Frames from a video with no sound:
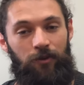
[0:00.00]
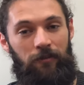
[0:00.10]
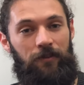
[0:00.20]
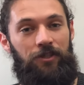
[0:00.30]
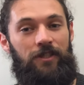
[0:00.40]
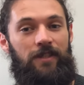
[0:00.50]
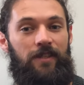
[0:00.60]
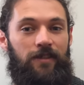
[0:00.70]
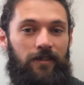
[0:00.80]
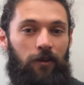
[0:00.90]
So
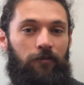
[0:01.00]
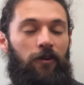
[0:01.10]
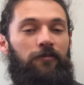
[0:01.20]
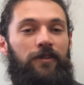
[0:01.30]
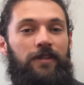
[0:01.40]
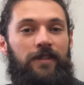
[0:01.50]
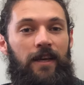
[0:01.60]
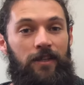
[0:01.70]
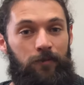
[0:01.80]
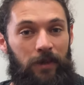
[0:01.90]
efficiency, self-confidence,
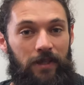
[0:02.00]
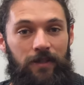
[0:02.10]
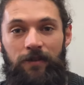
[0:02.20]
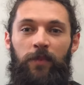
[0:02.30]
and speed.